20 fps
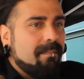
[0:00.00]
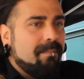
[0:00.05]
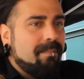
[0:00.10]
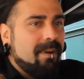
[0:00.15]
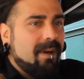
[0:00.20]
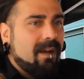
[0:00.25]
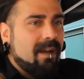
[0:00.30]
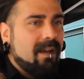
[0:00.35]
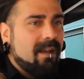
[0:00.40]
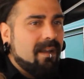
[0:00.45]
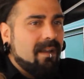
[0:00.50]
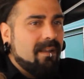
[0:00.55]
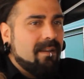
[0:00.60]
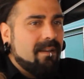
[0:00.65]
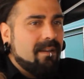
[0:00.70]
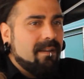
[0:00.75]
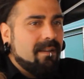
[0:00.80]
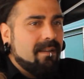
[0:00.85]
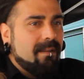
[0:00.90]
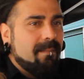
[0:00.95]
but
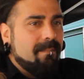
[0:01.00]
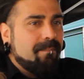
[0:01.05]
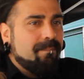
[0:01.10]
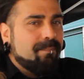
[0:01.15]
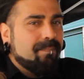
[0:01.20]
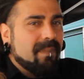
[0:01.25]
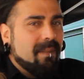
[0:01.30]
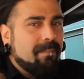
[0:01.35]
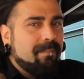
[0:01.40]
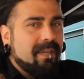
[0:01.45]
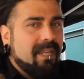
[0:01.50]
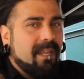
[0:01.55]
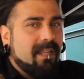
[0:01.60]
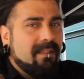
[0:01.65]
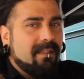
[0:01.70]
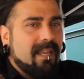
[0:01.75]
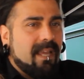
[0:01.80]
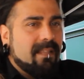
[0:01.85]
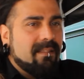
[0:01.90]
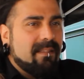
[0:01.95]

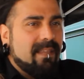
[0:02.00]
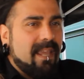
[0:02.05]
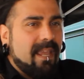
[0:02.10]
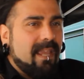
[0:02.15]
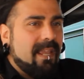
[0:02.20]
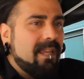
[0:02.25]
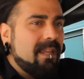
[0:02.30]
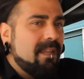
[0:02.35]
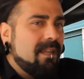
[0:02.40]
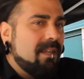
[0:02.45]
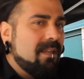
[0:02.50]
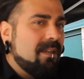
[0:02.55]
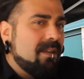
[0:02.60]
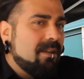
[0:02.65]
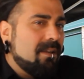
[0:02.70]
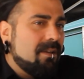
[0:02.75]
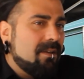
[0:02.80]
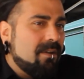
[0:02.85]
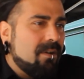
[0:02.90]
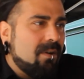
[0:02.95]
being that
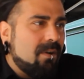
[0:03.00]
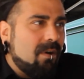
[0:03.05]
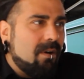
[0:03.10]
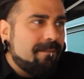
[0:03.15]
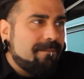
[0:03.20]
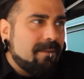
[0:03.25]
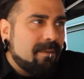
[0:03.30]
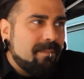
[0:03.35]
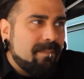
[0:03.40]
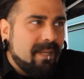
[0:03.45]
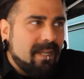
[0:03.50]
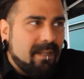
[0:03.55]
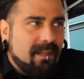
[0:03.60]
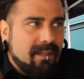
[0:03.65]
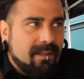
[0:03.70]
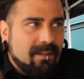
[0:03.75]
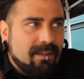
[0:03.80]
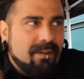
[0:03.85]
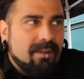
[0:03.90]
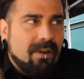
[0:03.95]
they offered me,
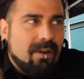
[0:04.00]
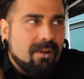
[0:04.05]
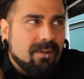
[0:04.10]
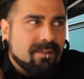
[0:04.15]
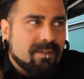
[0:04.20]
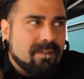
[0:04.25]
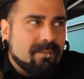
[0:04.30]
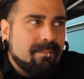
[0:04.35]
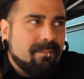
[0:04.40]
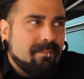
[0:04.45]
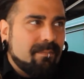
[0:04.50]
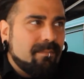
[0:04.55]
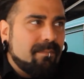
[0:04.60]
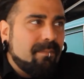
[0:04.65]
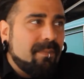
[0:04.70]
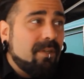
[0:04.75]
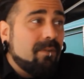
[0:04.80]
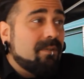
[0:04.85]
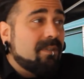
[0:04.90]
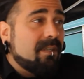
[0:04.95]
you know,
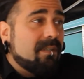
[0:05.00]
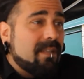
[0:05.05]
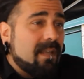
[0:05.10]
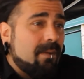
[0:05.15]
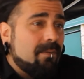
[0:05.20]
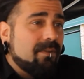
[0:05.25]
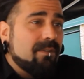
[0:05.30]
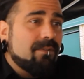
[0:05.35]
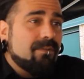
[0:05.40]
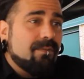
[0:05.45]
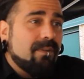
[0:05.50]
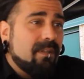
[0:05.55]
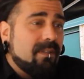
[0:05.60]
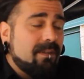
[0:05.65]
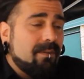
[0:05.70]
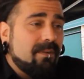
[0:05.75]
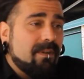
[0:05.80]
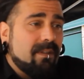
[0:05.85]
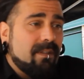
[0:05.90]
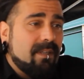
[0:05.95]
some music that was
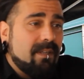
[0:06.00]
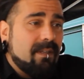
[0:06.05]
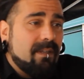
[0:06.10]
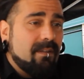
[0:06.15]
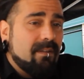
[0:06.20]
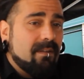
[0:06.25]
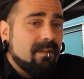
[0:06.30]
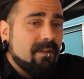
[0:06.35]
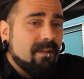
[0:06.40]
really, really